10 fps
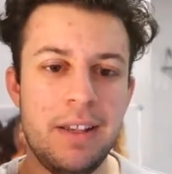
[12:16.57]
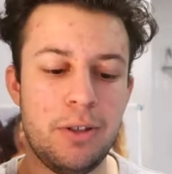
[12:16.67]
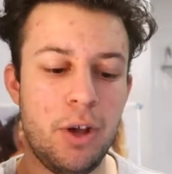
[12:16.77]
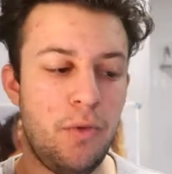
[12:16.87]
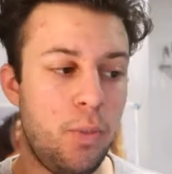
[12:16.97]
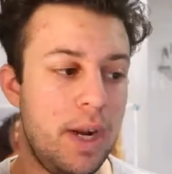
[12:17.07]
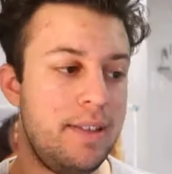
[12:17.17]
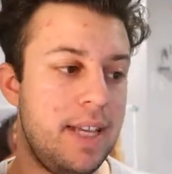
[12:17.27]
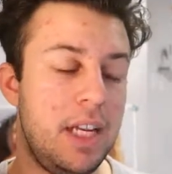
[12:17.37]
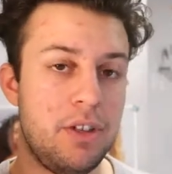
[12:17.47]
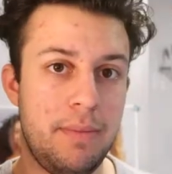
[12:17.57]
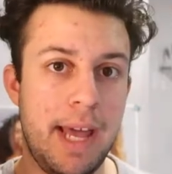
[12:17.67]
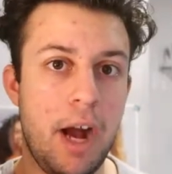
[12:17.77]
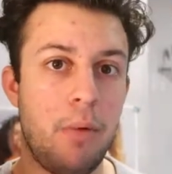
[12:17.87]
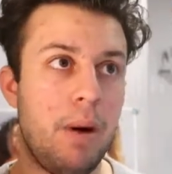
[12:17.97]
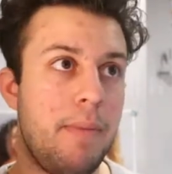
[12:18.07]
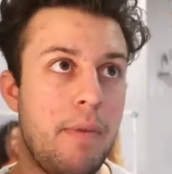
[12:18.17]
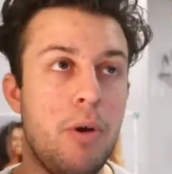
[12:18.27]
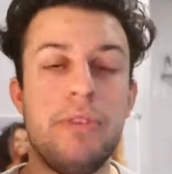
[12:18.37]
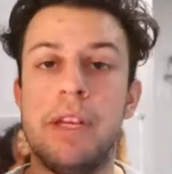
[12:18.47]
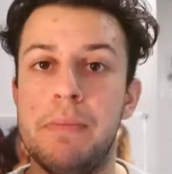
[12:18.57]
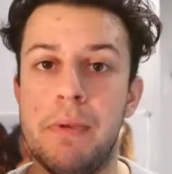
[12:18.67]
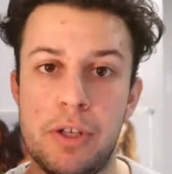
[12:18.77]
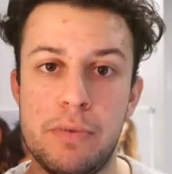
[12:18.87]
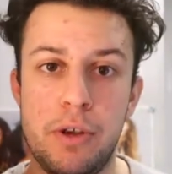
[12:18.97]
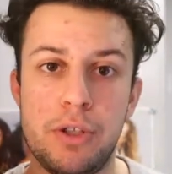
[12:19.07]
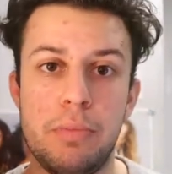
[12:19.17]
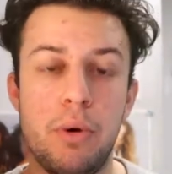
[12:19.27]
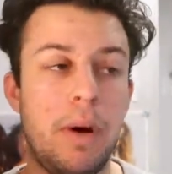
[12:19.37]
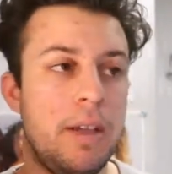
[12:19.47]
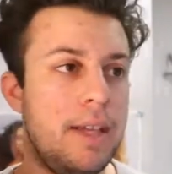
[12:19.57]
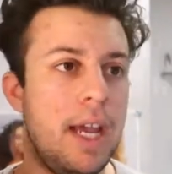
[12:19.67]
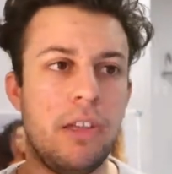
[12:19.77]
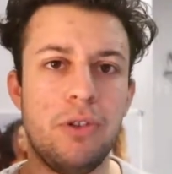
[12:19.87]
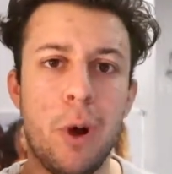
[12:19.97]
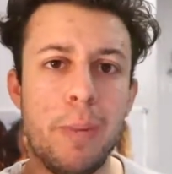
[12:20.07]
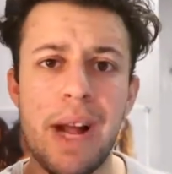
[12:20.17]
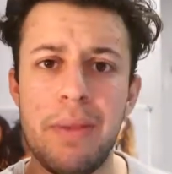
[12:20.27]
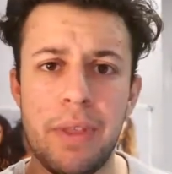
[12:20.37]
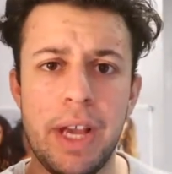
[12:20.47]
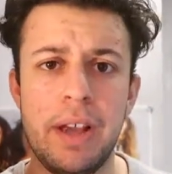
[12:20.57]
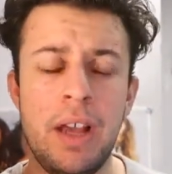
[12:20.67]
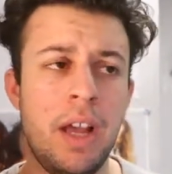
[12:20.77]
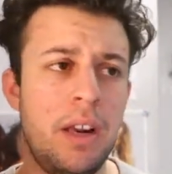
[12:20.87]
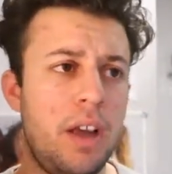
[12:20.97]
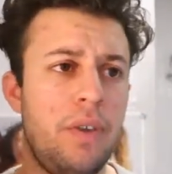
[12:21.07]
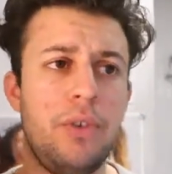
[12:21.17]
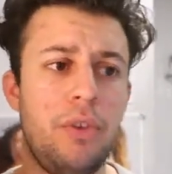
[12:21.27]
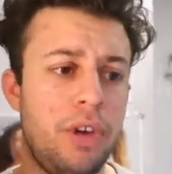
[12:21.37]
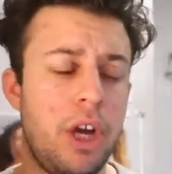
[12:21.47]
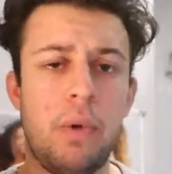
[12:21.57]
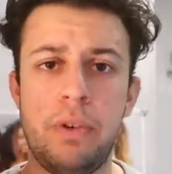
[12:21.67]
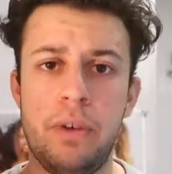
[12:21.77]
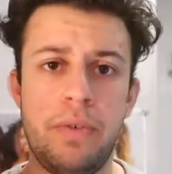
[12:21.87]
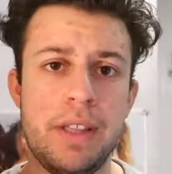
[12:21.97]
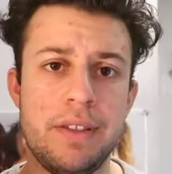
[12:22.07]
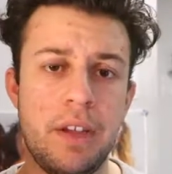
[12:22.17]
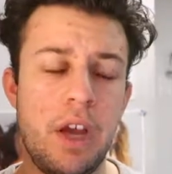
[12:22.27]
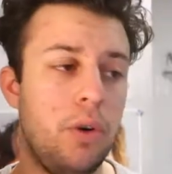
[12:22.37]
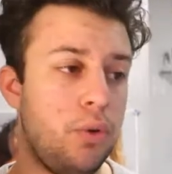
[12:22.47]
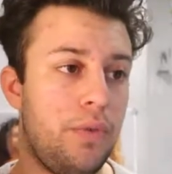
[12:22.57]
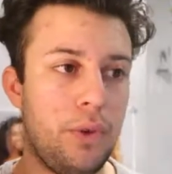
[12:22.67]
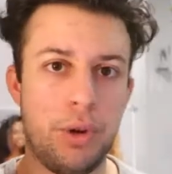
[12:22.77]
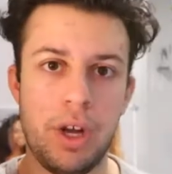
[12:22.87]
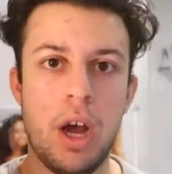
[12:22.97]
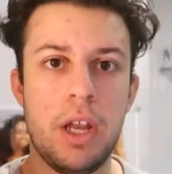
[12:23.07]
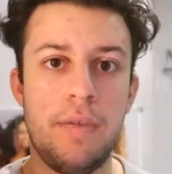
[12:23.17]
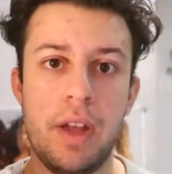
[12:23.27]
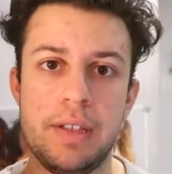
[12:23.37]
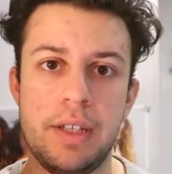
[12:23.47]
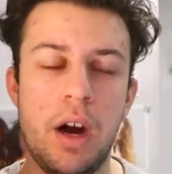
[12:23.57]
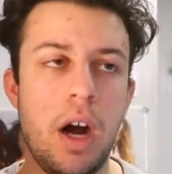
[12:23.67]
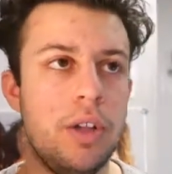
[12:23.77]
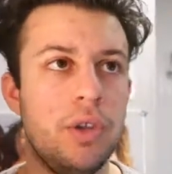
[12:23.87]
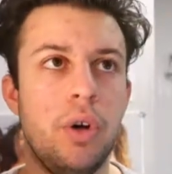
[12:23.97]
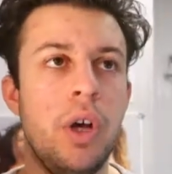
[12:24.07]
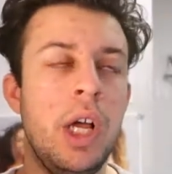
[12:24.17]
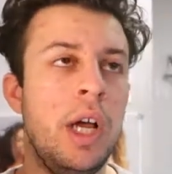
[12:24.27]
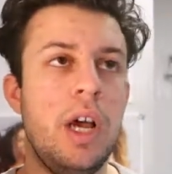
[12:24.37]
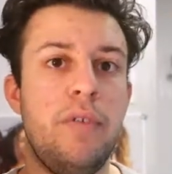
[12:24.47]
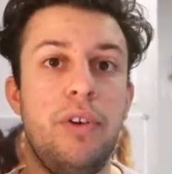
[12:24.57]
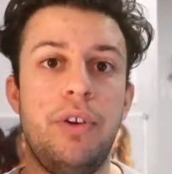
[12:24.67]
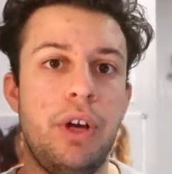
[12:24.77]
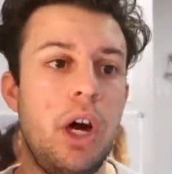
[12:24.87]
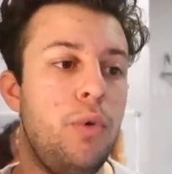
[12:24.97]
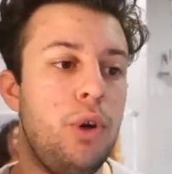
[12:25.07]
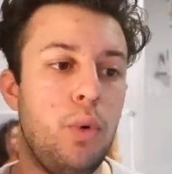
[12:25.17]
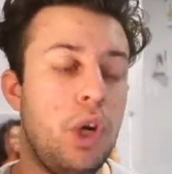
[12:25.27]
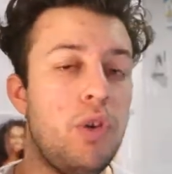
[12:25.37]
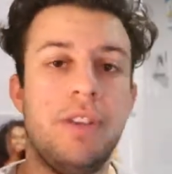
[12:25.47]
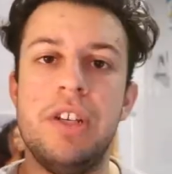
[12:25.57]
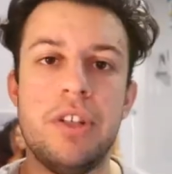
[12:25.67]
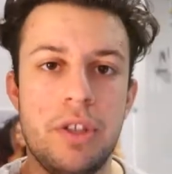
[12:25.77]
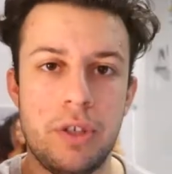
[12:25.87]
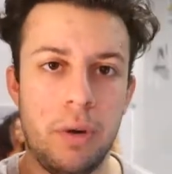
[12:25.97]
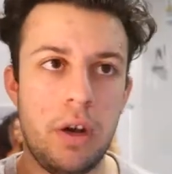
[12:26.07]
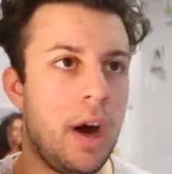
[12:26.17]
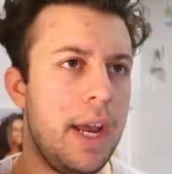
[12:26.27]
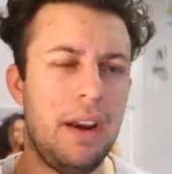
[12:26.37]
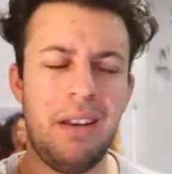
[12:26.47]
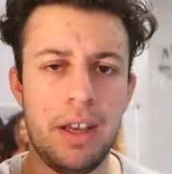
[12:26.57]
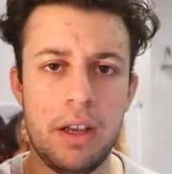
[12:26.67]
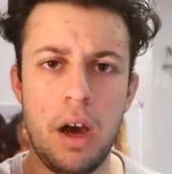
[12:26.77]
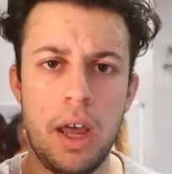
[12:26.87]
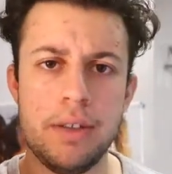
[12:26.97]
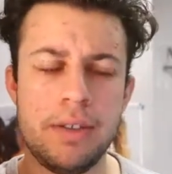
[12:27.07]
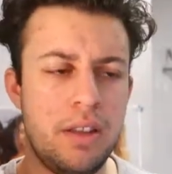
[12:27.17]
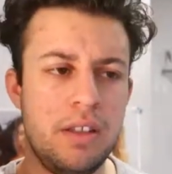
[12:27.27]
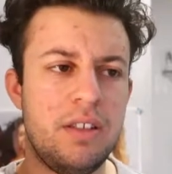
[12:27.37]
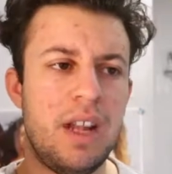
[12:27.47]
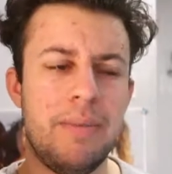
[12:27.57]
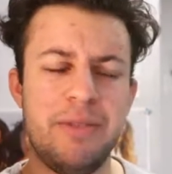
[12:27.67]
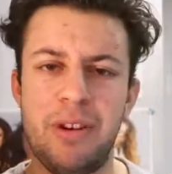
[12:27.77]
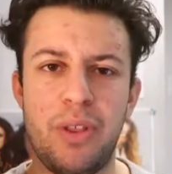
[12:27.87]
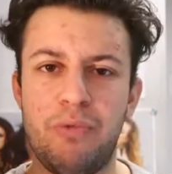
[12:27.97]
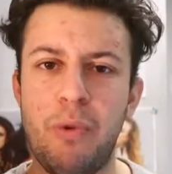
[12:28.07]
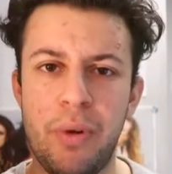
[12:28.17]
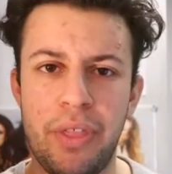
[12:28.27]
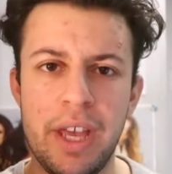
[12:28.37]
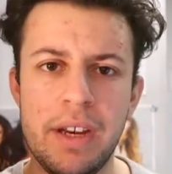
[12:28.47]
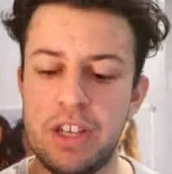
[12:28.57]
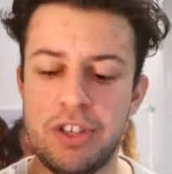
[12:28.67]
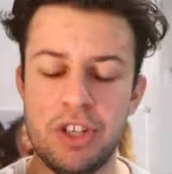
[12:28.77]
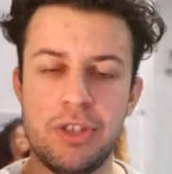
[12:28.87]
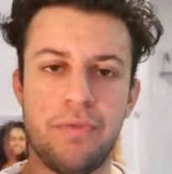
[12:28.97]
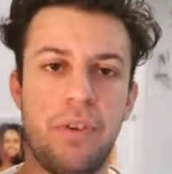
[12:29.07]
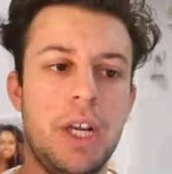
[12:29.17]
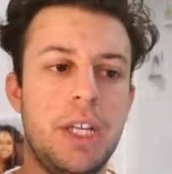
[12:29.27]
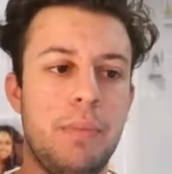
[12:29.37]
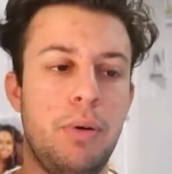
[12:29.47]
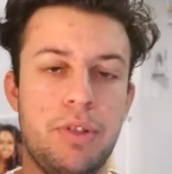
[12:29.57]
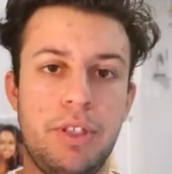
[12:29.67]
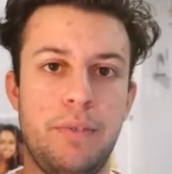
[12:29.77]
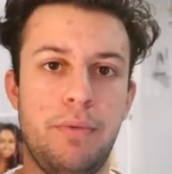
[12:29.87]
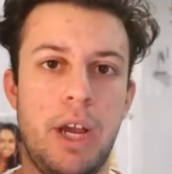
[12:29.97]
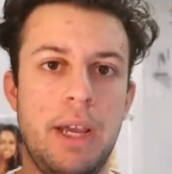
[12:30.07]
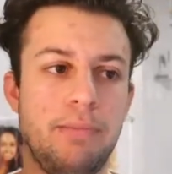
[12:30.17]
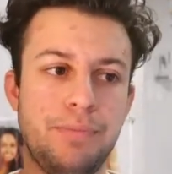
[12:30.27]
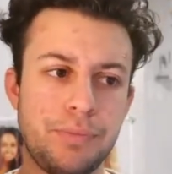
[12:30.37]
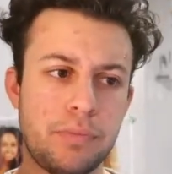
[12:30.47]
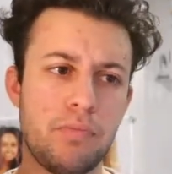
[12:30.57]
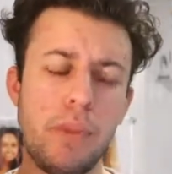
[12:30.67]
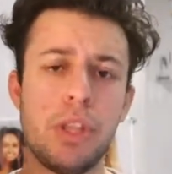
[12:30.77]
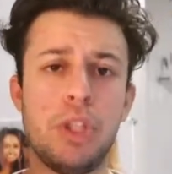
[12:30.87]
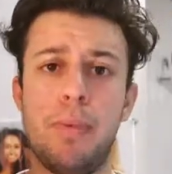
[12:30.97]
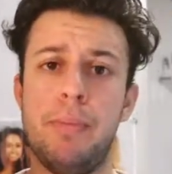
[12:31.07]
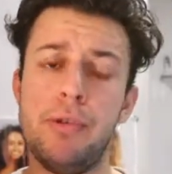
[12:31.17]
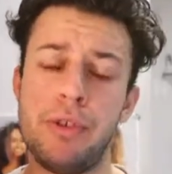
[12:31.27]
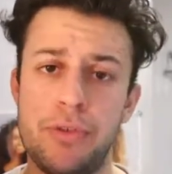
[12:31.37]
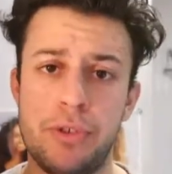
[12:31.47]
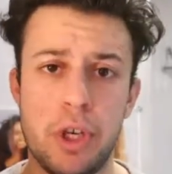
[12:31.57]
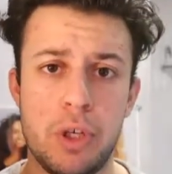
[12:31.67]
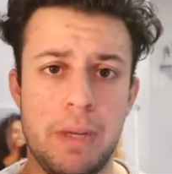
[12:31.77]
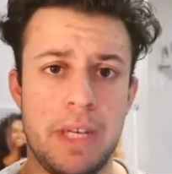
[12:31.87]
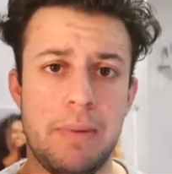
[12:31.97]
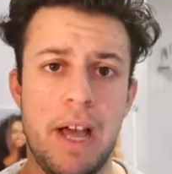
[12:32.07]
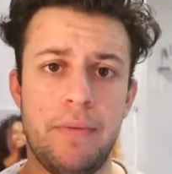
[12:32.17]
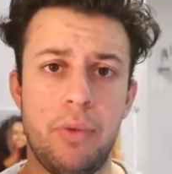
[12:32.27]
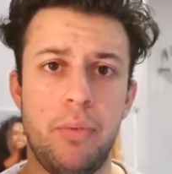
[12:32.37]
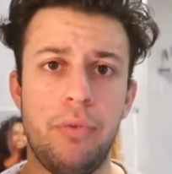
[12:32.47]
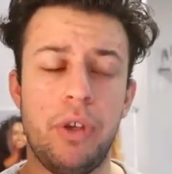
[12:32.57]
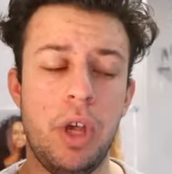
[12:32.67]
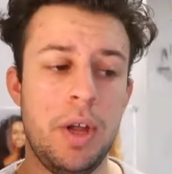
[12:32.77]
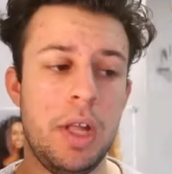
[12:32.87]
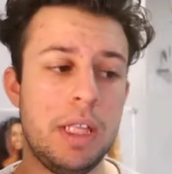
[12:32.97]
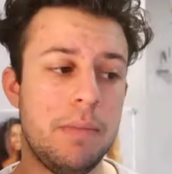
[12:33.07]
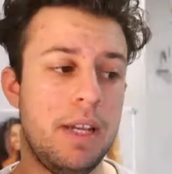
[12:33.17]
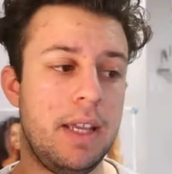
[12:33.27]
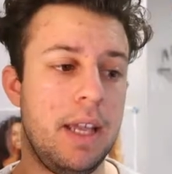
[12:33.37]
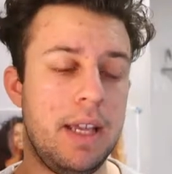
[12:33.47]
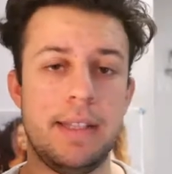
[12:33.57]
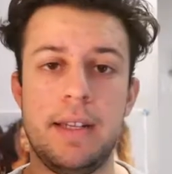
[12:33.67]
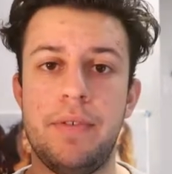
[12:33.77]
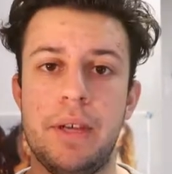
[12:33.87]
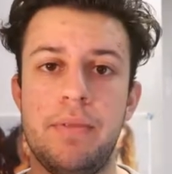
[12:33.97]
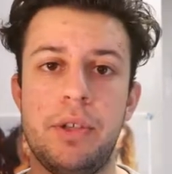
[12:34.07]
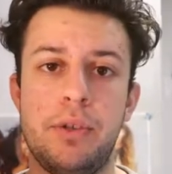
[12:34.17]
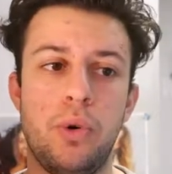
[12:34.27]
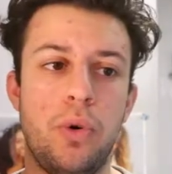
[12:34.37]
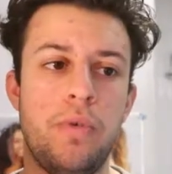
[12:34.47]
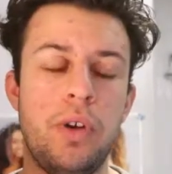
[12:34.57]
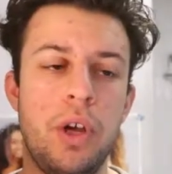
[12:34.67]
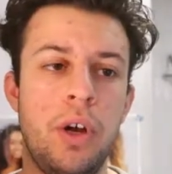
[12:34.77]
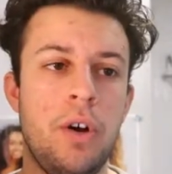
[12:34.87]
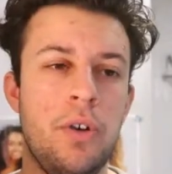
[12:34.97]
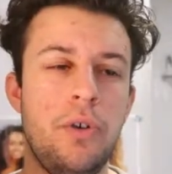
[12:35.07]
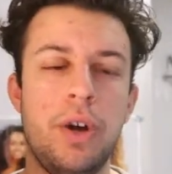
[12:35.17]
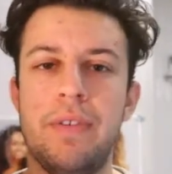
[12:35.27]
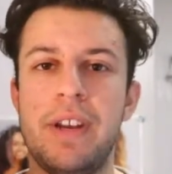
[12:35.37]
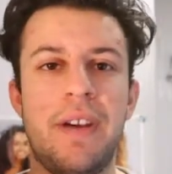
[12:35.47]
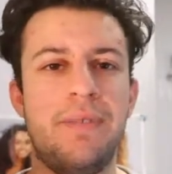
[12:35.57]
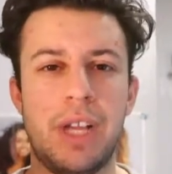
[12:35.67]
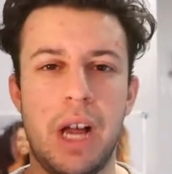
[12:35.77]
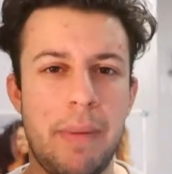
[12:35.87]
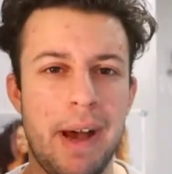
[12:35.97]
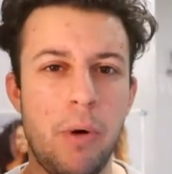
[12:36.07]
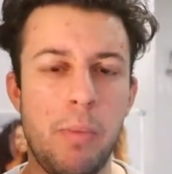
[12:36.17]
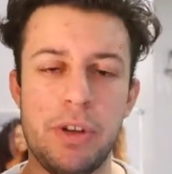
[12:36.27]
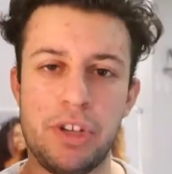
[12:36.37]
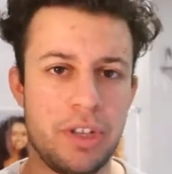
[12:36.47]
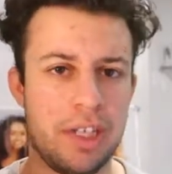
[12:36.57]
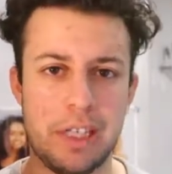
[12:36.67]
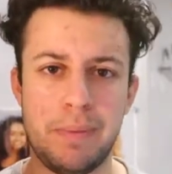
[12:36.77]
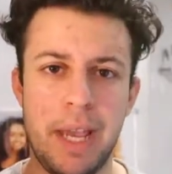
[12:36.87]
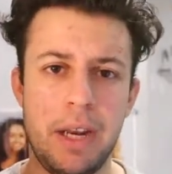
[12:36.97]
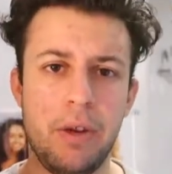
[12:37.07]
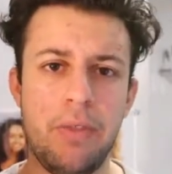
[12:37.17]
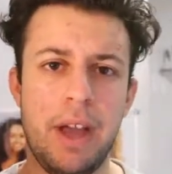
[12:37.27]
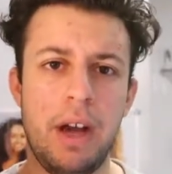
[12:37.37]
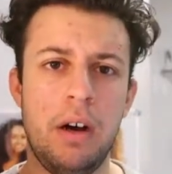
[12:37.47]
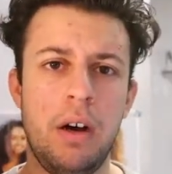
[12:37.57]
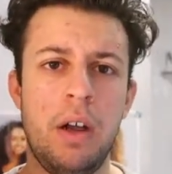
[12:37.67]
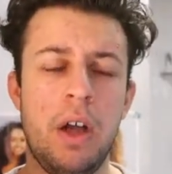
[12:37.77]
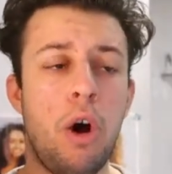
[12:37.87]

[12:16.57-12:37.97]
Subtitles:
So if we teach them now by promoting it as much as possible, by saying it's not a bad thing, like if you're a girl and you fancy girls, or if you're a guy and you fancy guys, or if you're a girl and you want to transition to a guy and like guys, then there's absolutely nothing wrong with it. It's just finding a positive way to promote it on social media platforms to make it easy for them to sort of not even have to come out, but just explain who they are.